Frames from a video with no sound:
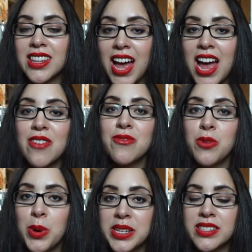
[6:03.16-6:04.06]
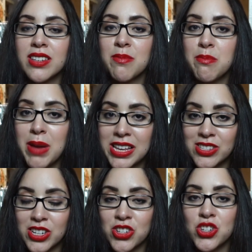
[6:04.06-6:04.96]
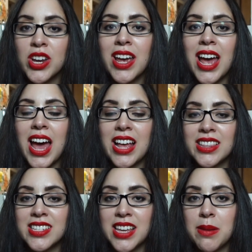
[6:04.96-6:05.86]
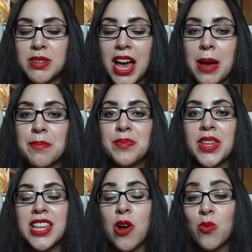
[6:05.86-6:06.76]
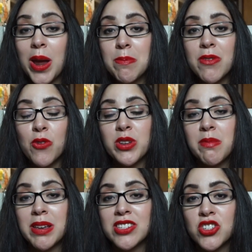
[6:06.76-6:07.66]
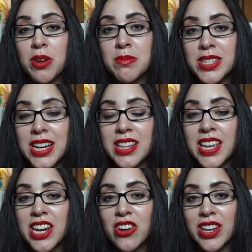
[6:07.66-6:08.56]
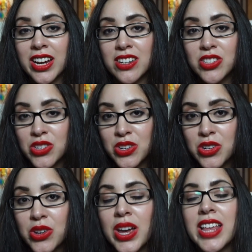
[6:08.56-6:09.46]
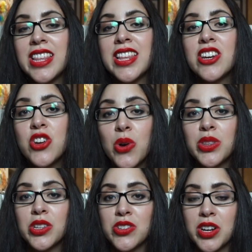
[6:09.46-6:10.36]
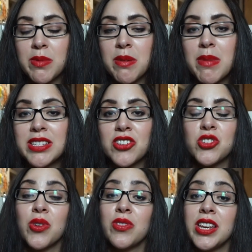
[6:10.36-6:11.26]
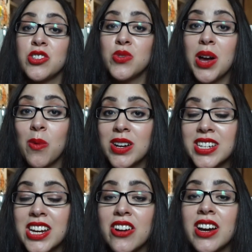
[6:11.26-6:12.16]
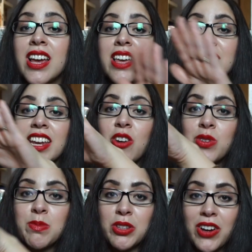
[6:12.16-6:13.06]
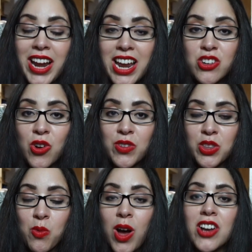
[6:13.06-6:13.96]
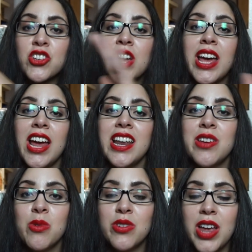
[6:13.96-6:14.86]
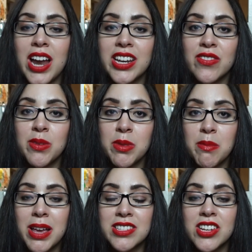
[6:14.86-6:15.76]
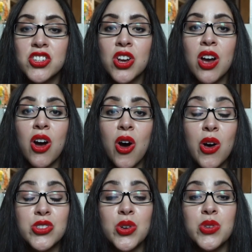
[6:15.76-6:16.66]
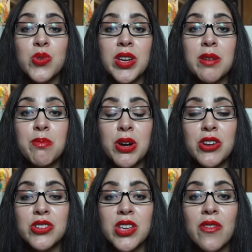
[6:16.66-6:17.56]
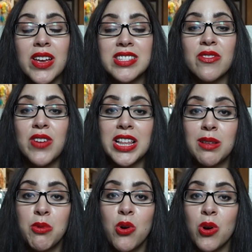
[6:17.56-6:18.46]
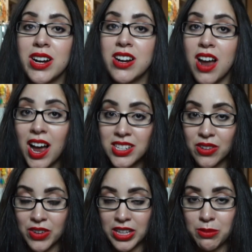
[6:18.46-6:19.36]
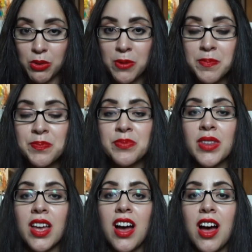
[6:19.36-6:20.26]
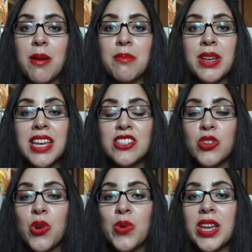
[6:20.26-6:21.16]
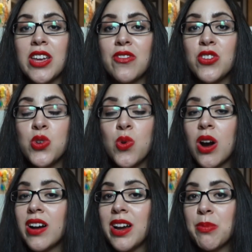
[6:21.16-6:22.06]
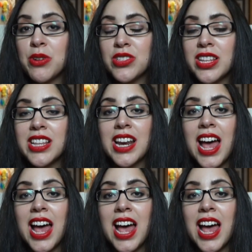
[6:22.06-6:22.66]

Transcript: live voice message at the same time. Now, right before the message comes in, they hear like a do-do-do-do, and then they know that there's going to be a message. So if they do not want to hear it, they can always put their hand over the watch and it will not give them the message. Also, you can put yourself as available not available. So if you are a person that